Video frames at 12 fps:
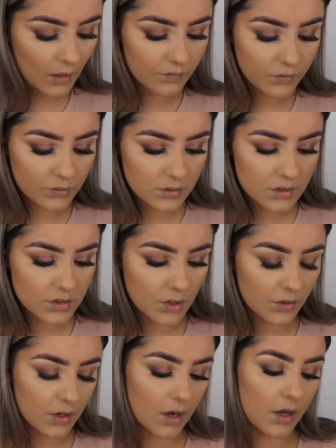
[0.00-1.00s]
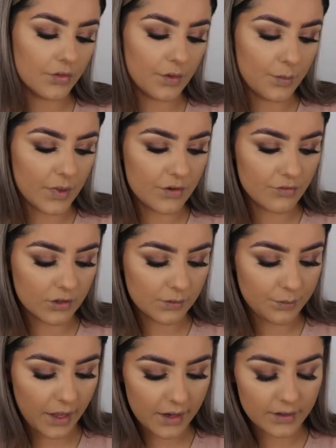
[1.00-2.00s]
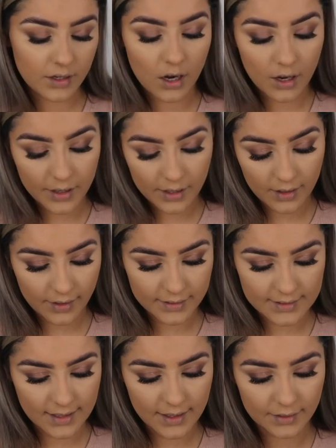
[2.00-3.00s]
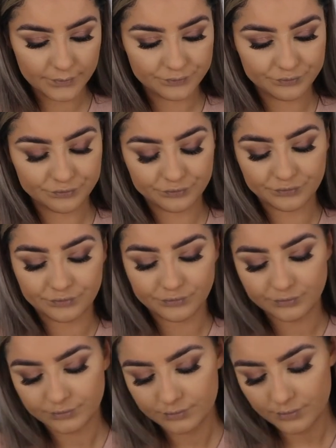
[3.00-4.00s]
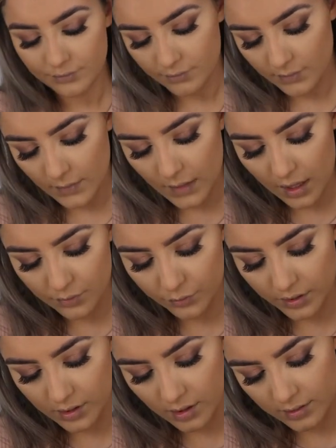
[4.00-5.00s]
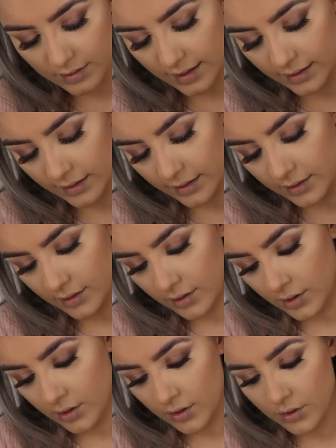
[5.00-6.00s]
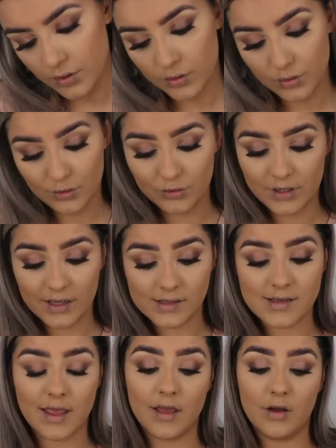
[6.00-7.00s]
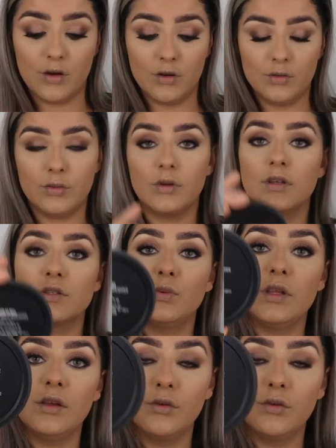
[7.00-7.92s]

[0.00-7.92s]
I've also got the Mineral Baked Highlighter, and we got that in good as hell, because we